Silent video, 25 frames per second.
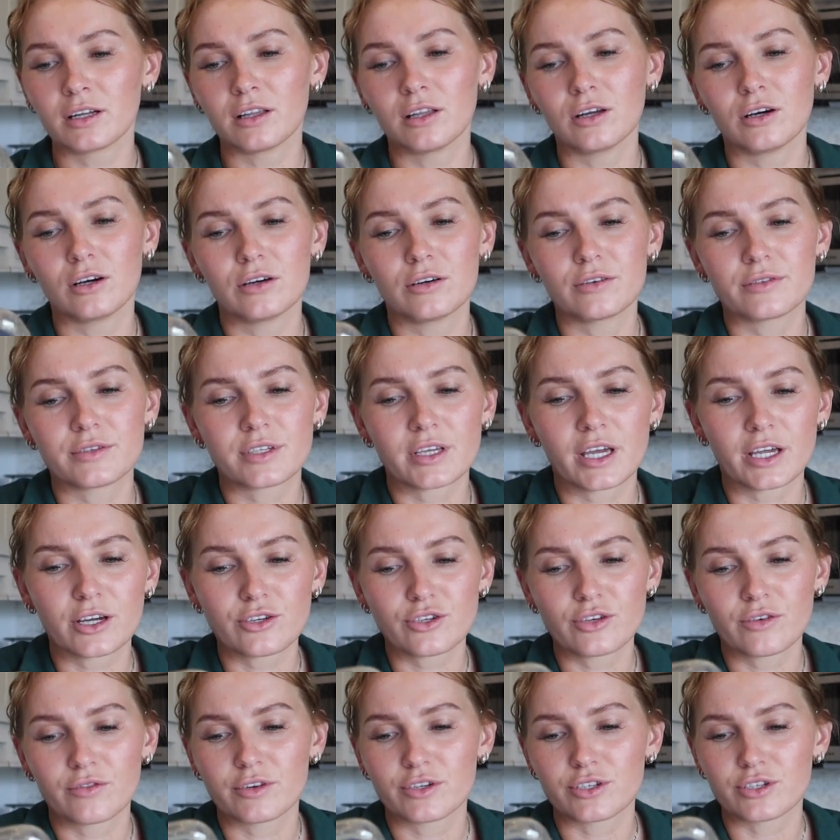cloves,
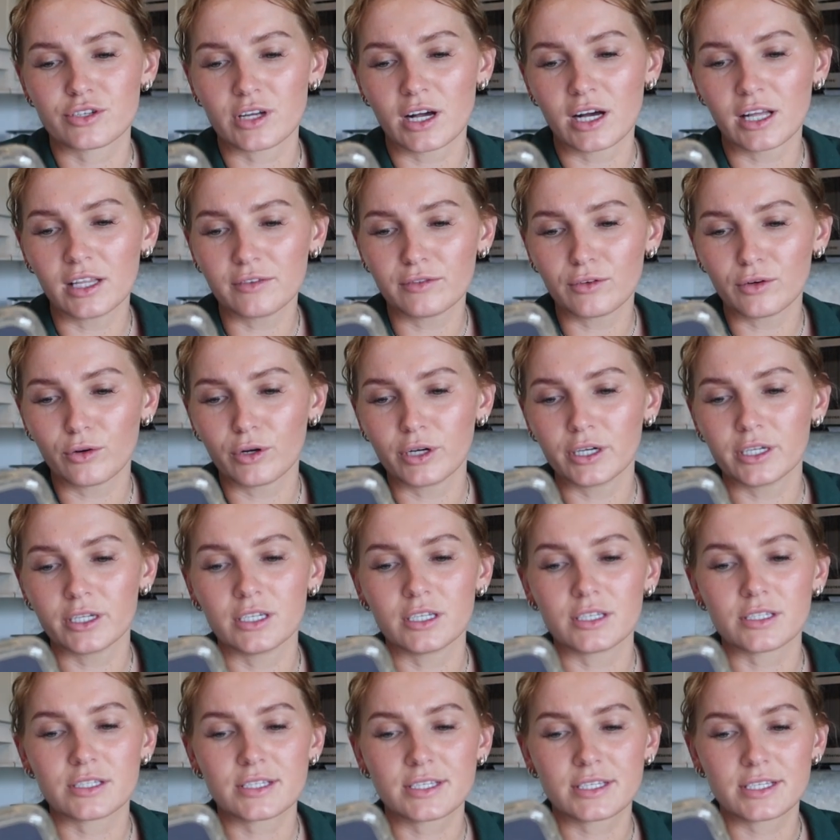extra virgin olive
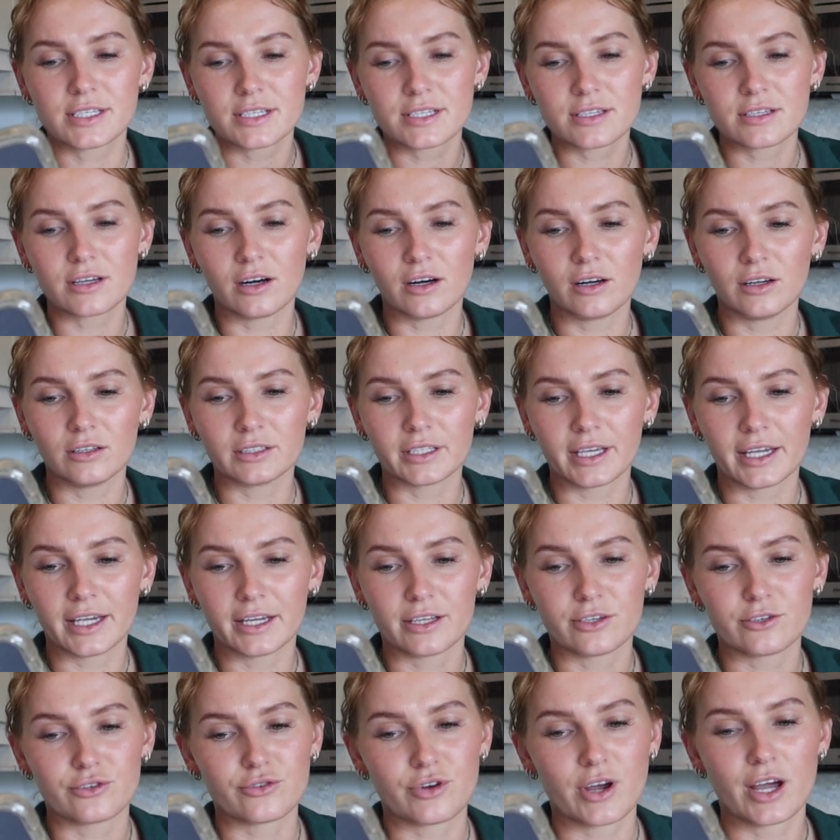oil, sea salt,
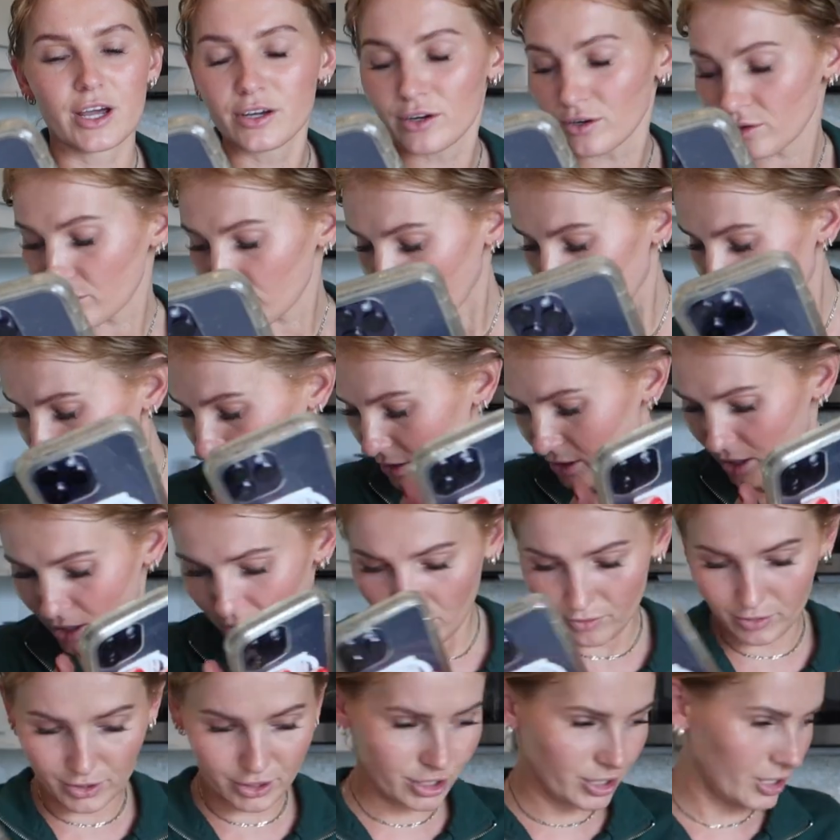and dried
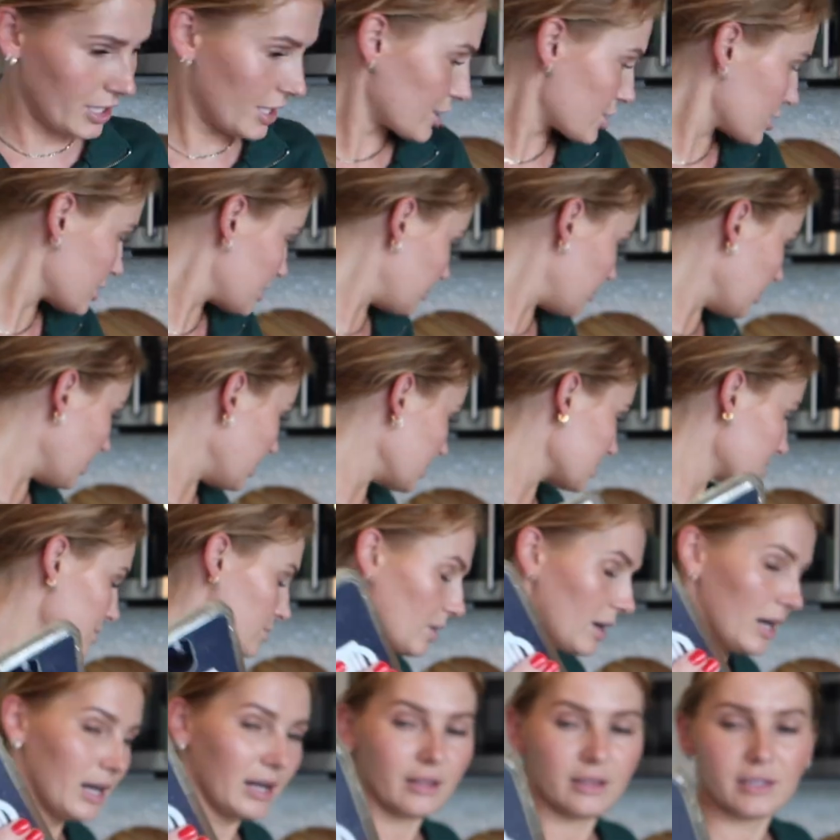oregano, which he actually bought as
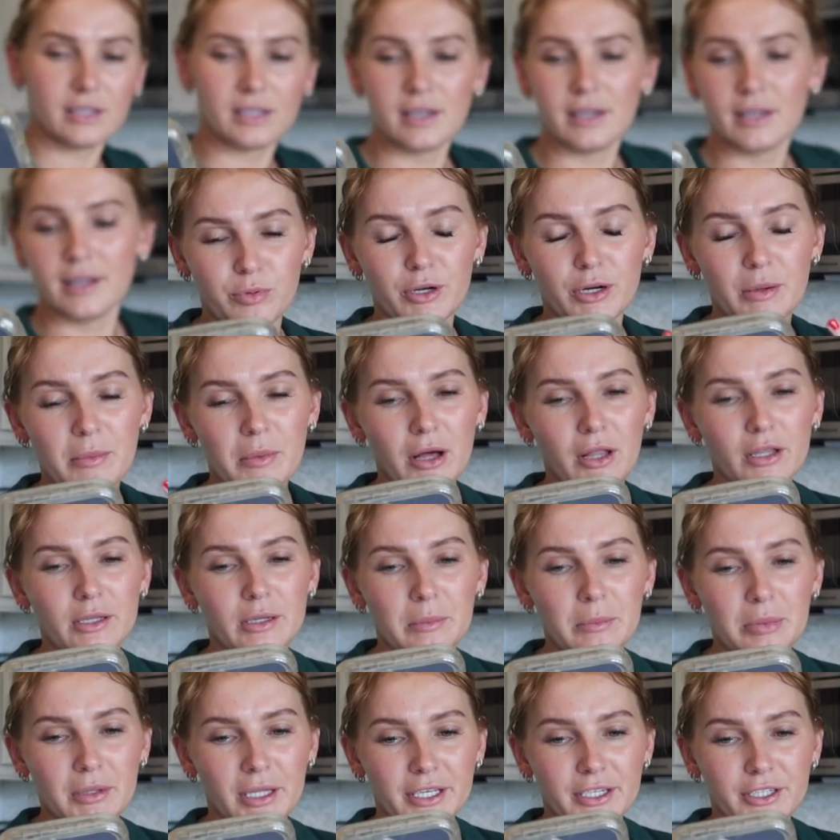well. Put them all in
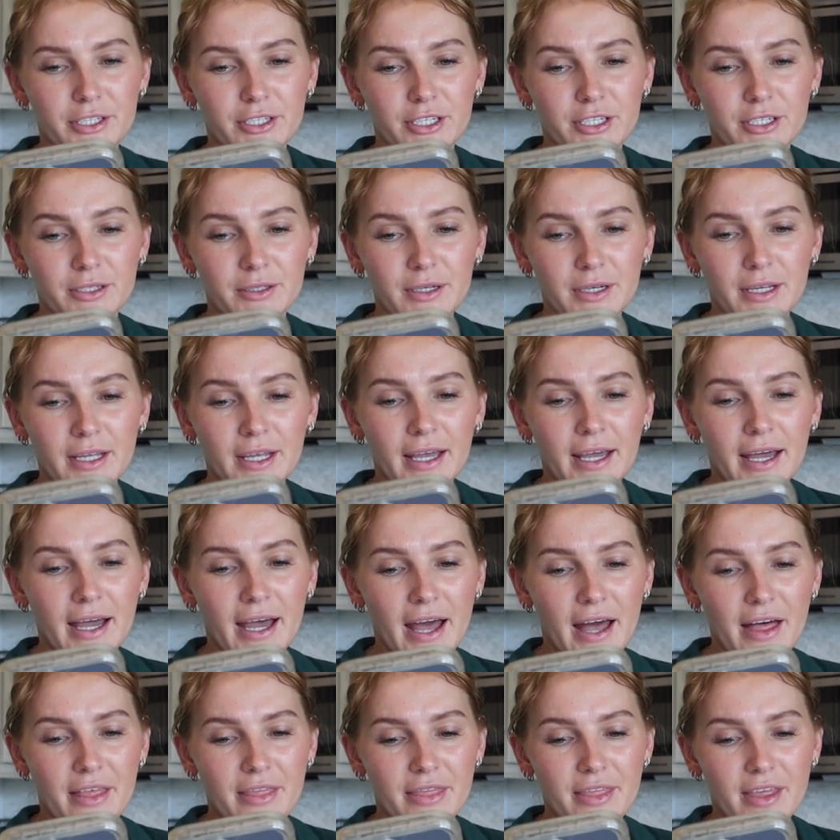a blender
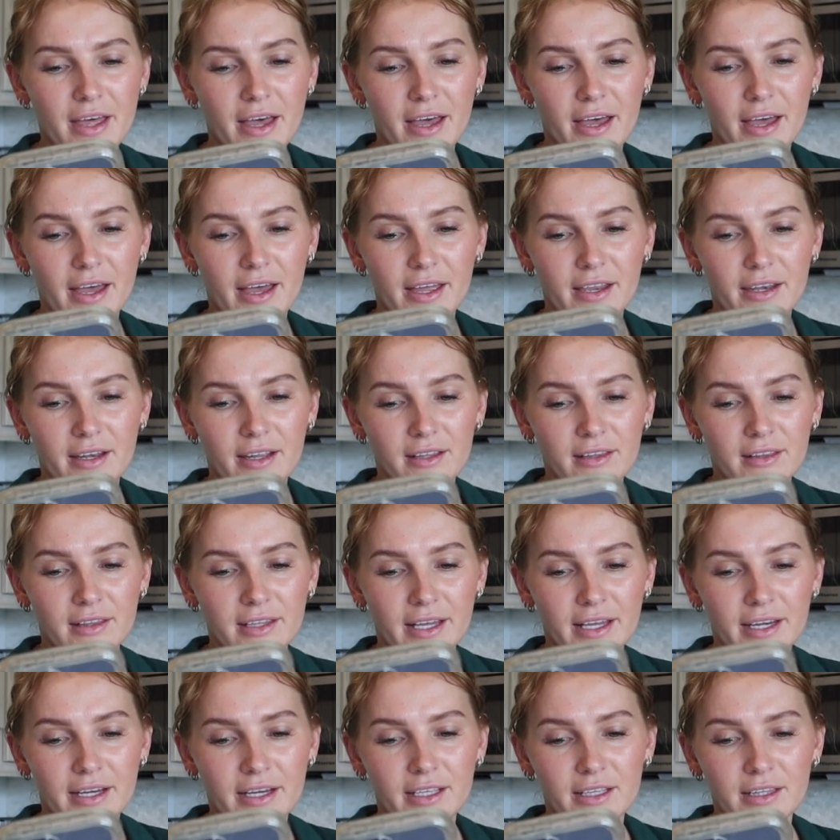and then
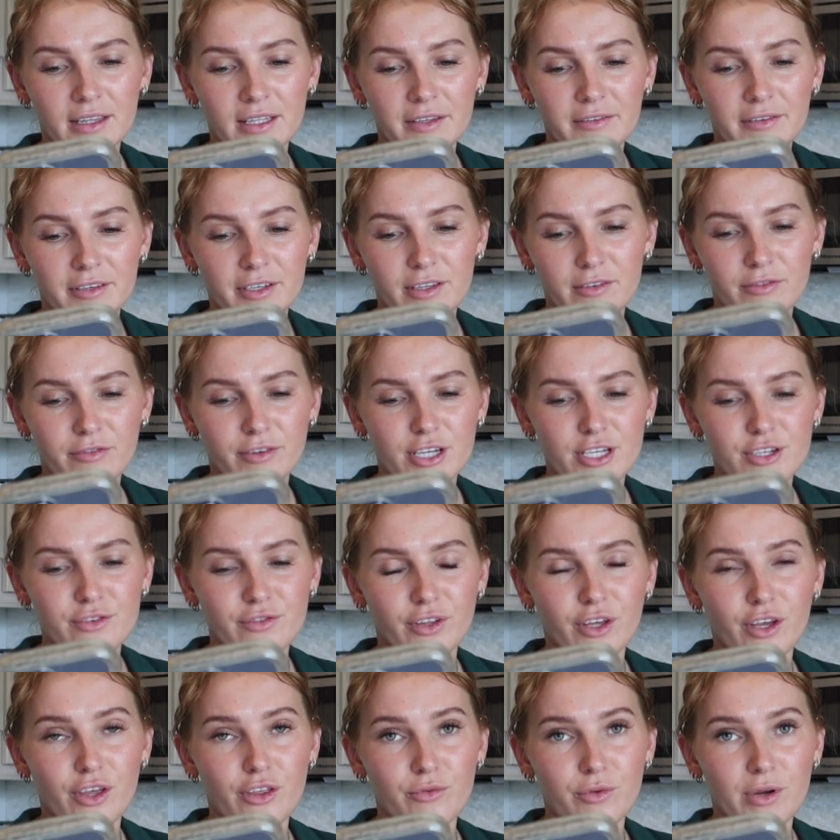leave it in the fridge for
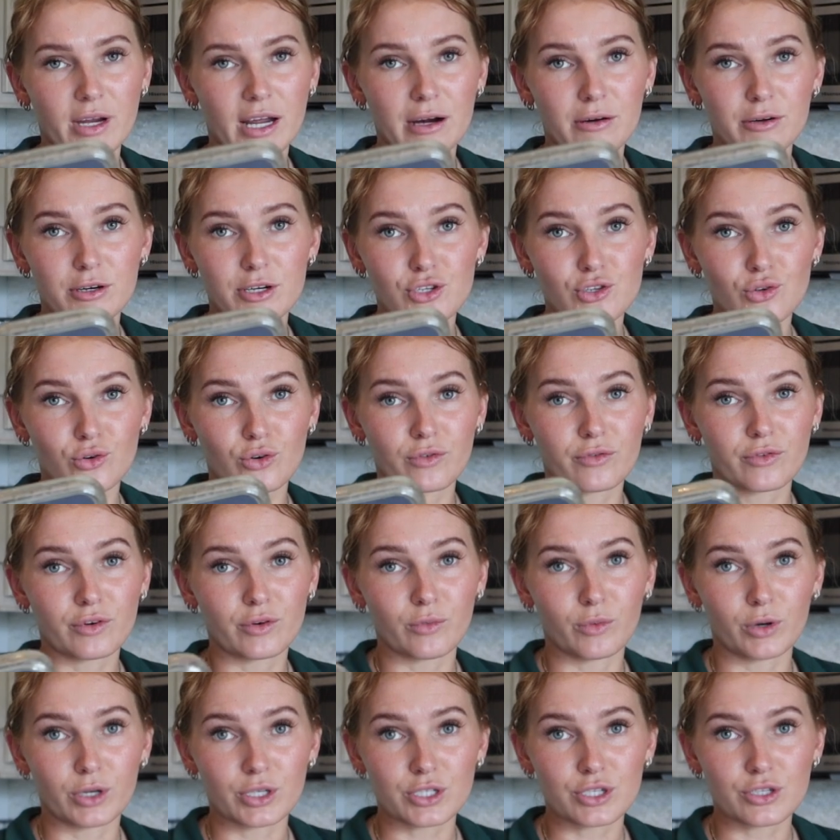like 3 hours or for
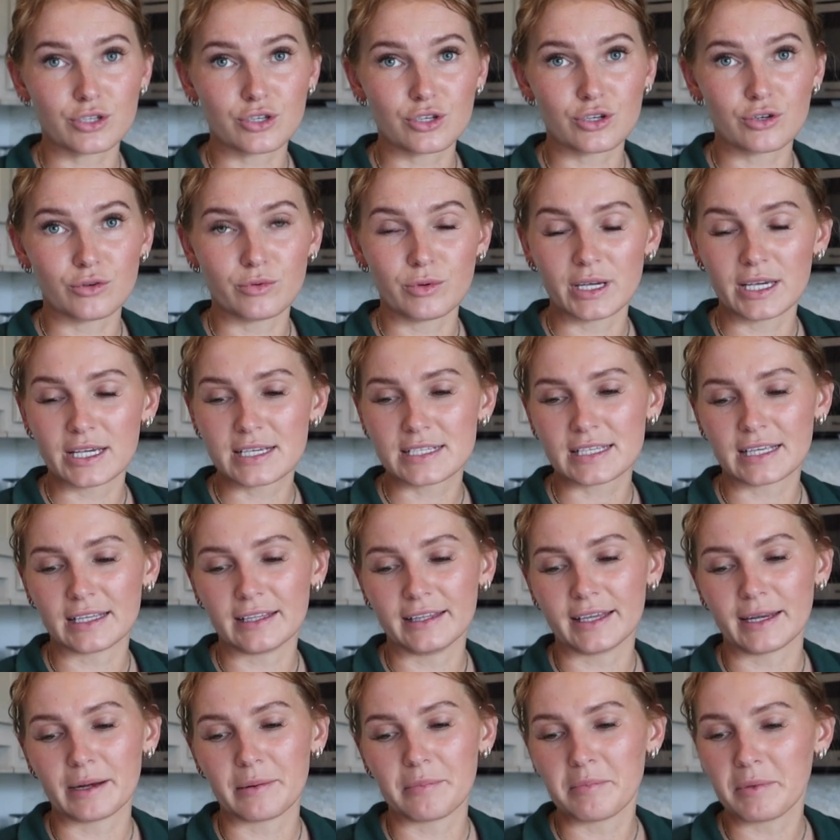1 to 2 weeks and
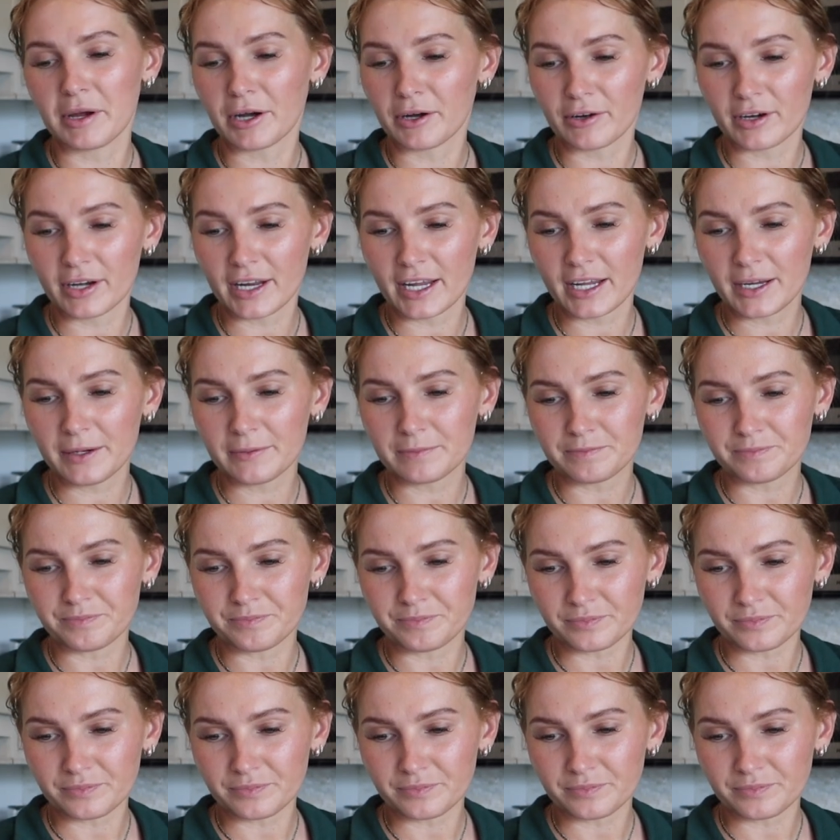let it marinate.